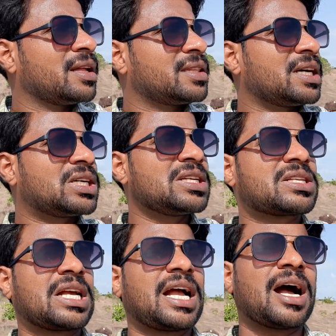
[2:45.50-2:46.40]
That is
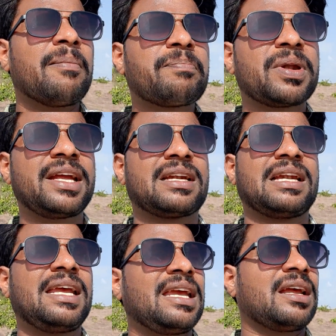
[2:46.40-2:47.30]

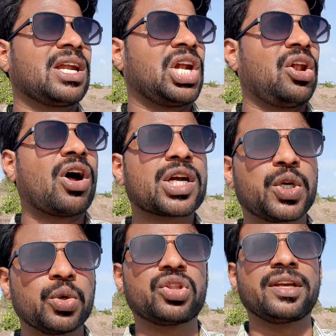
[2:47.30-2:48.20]
completely not
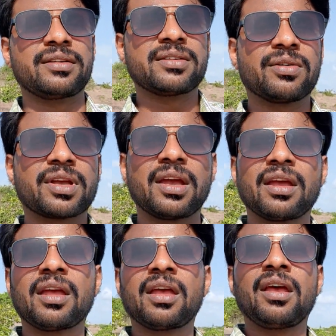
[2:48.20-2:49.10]
good thing. Okay,
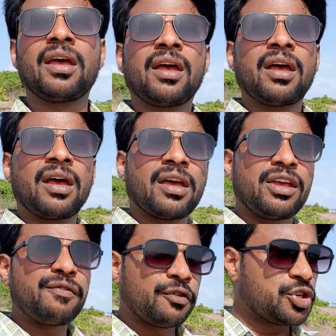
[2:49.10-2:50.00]

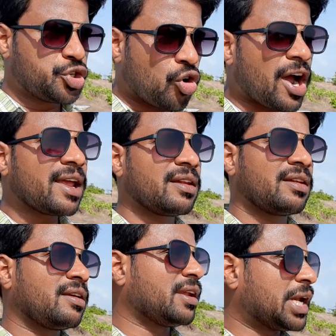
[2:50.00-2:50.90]
if you join
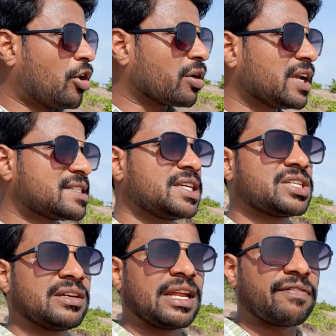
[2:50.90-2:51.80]
in an
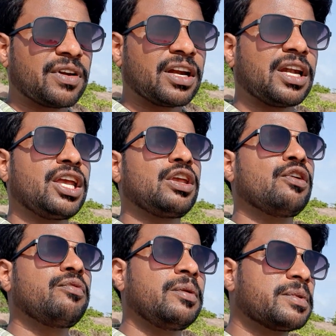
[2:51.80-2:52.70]
organization, definitely you
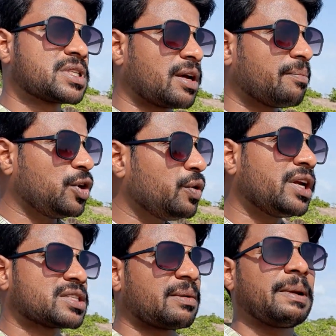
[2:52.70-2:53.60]
need to
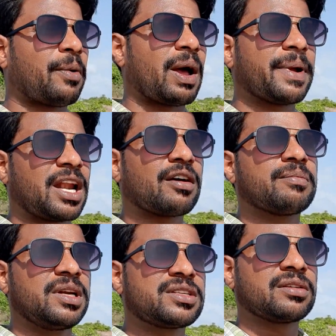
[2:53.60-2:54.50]
submit proper
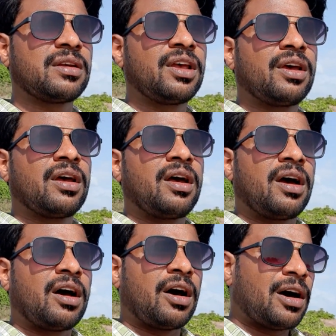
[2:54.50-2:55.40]
documents.
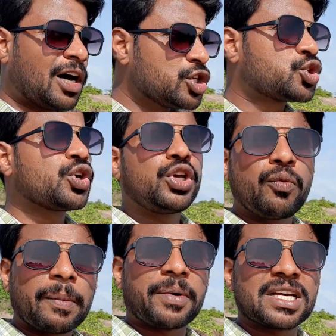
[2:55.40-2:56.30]
Also
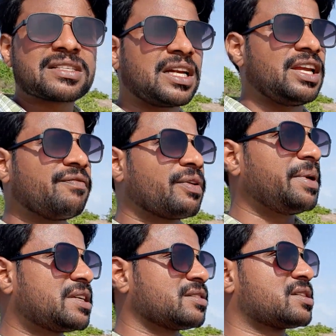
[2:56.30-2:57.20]
your personal
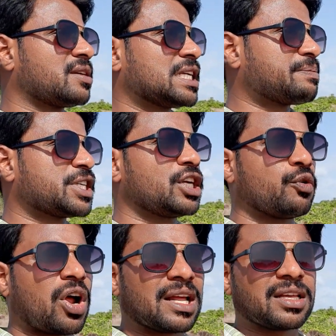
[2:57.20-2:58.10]
informations, especially your
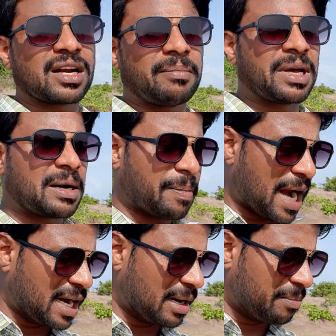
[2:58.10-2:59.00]
Aadhaar number,
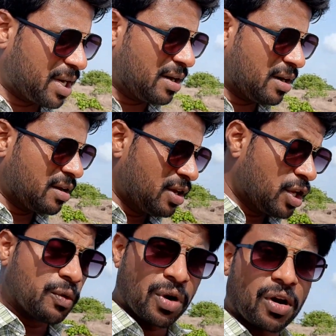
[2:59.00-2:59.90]
PAN number,
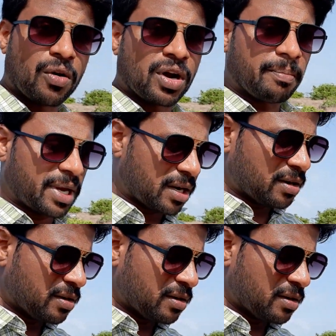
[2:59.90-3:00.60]
your account number.